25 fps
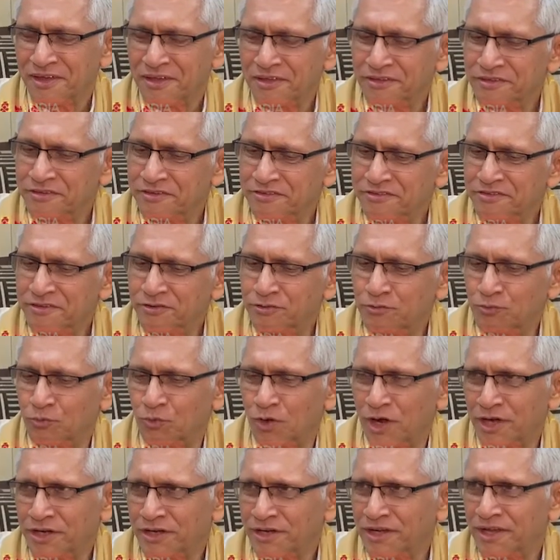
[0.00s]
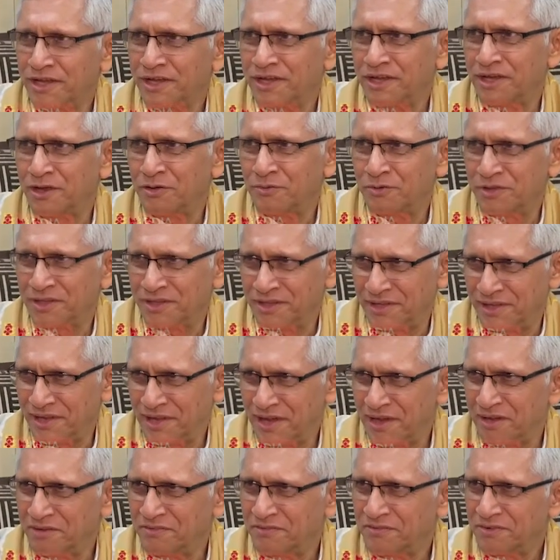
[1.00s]
This is one takeaway they
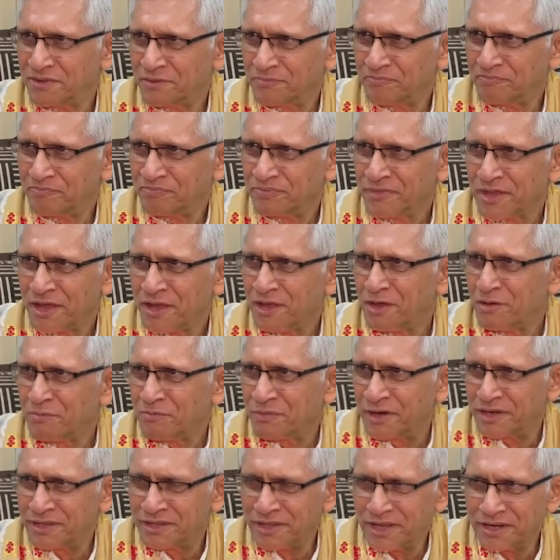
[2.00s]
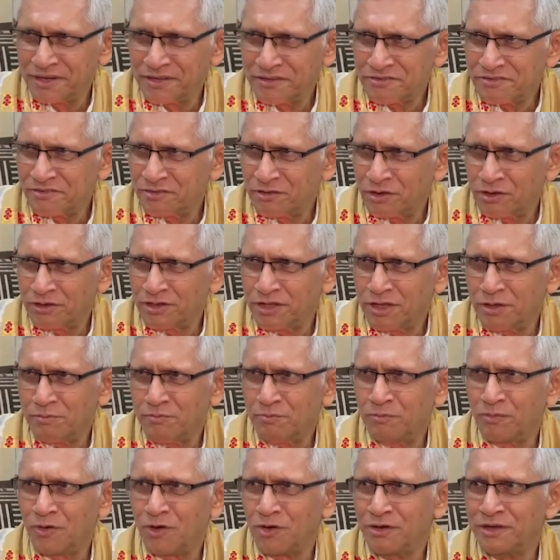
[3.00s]
have, but that is not an
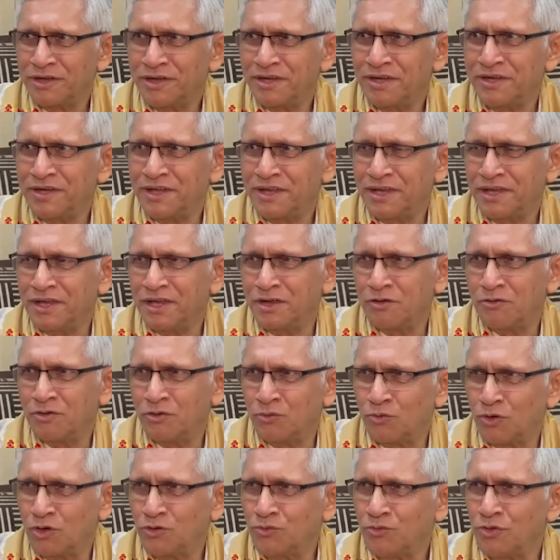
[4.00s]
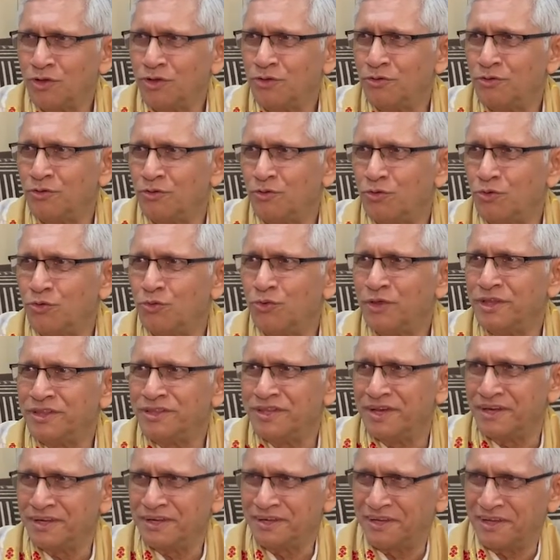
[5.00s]
important takeaway. What will you do with
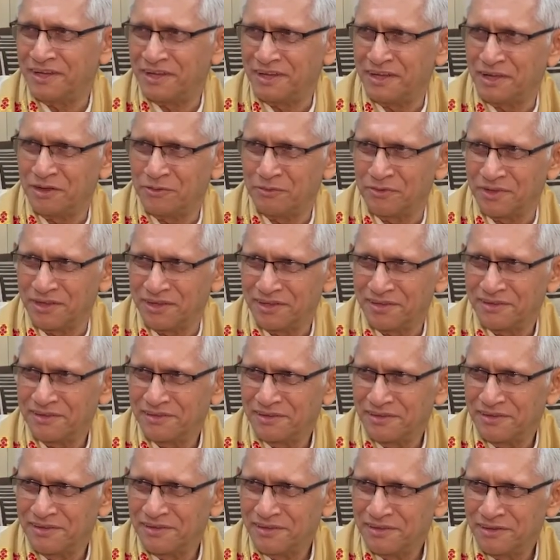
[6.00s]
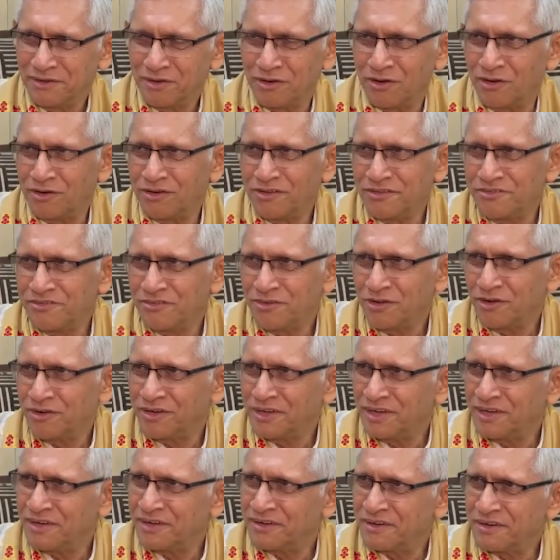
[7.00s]
that takeaway? God is not
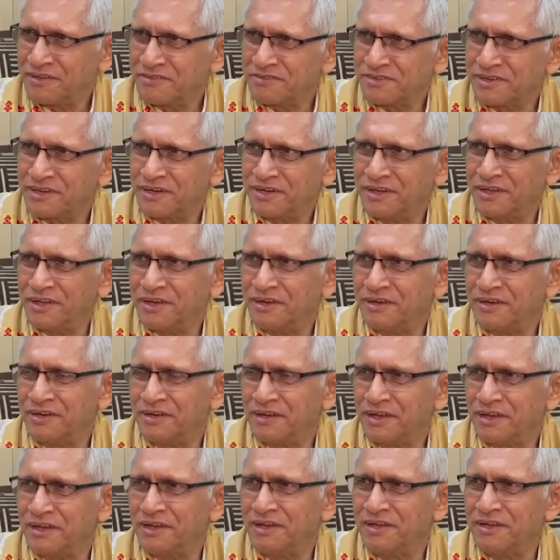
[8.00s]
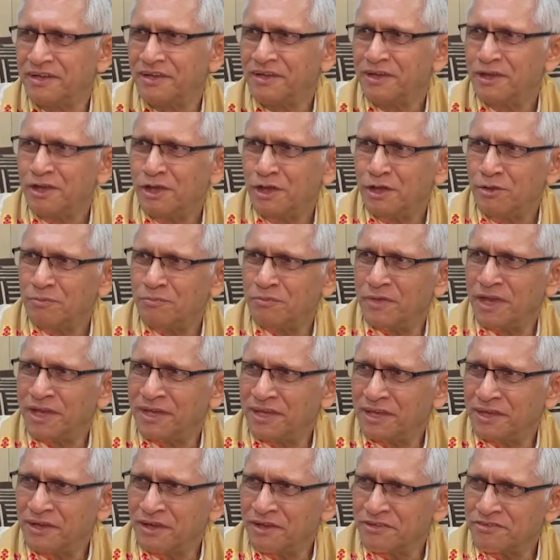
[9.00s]
interested in really
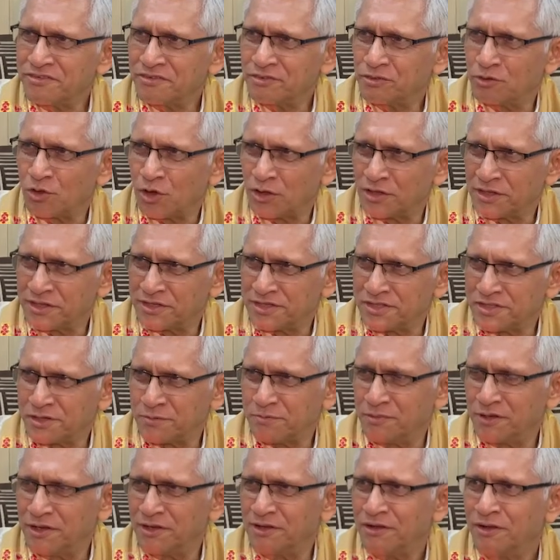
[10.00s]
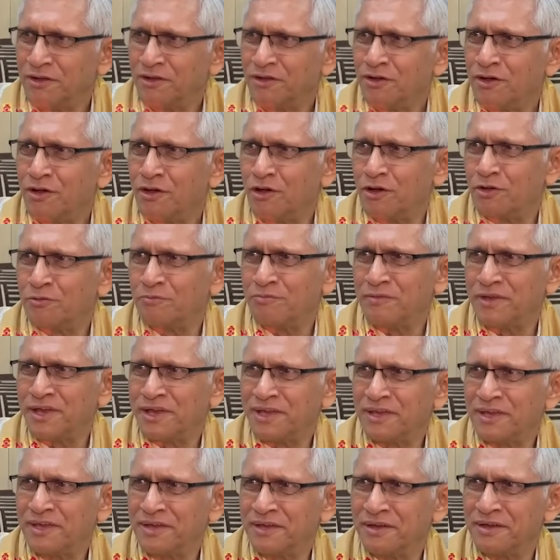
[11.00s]
making us knowledgeable or
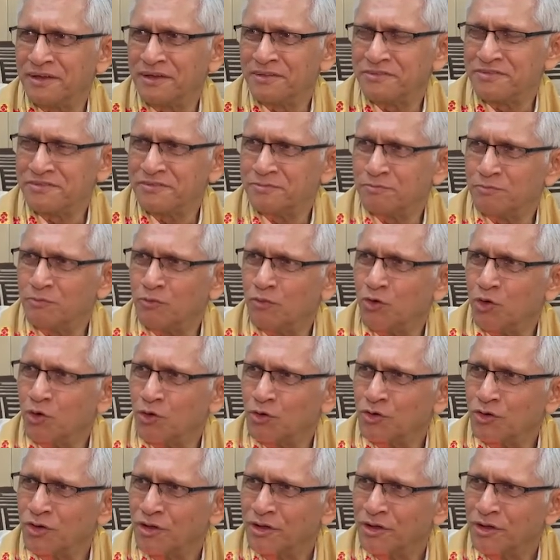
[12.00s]
making us more,